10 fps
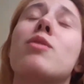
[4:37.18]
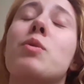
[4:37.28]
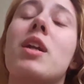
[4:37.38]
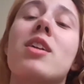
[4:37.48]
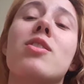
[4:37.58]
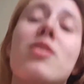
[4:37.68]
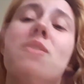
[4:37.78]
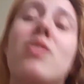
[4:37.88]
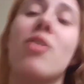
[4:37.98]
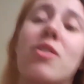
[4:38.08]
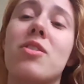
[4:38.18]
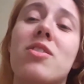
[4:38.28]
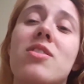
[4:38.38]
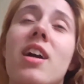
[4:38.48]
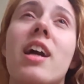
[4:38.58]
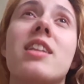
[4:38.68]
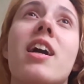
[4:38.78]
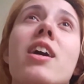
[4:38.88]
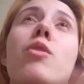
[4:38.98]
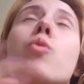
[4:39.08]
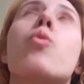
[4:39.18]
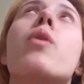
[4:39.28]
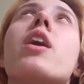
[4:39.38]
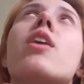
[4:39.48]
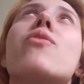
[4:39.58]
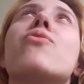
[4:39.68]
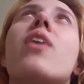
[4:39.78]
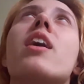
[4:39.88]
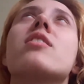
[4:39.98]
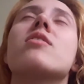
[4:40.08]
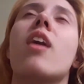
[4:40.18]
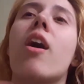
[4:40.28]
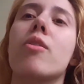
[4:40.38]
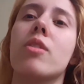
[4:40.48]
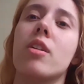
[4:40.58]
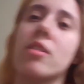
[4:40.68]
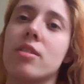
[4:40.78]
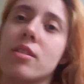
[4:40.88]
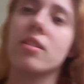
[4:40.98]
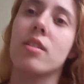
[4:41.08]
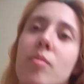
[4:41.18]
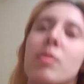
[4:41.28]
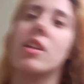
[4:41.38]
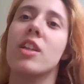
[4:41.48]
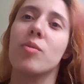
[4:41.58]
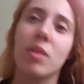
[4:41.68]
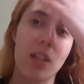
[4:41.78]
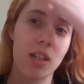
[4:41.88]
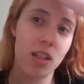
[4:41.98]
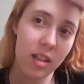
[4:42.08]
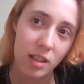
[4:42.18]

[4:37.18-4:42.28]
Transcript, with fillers: to another stores and I will find toner. Believe me.